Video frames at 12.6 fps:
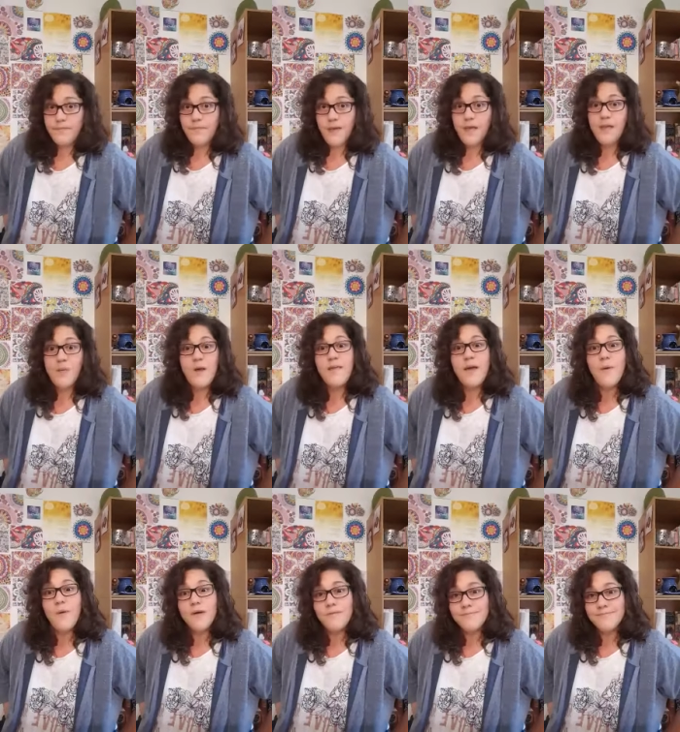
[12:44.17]
Can you wear that
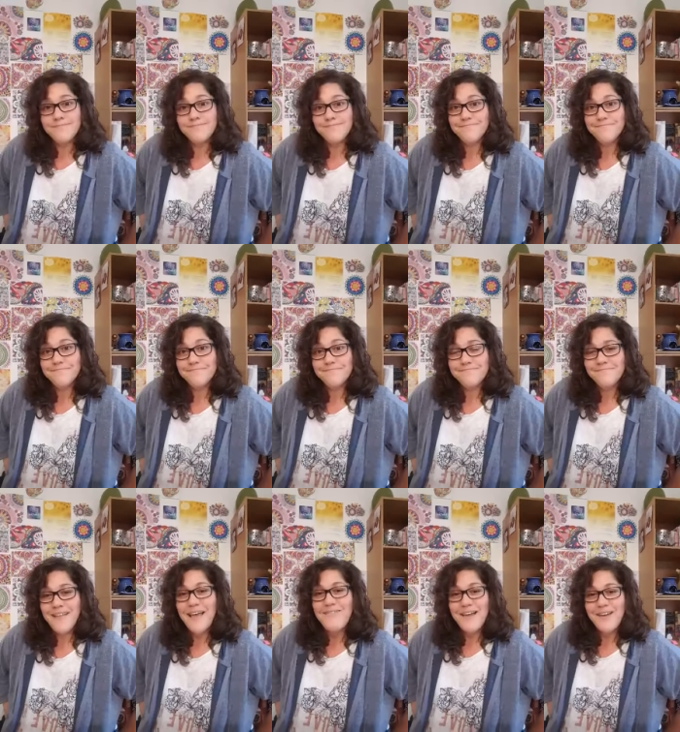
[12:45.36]
one?
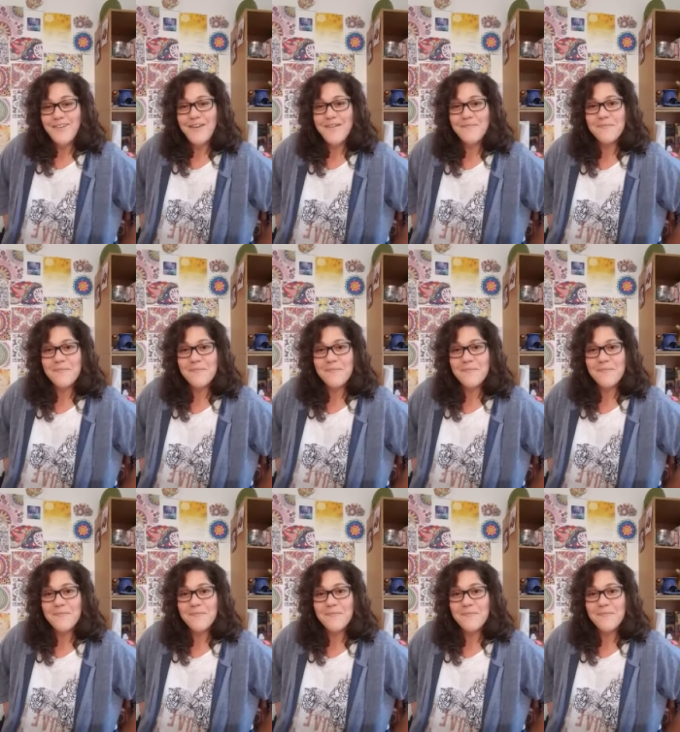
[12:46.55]
Hey, Valerie.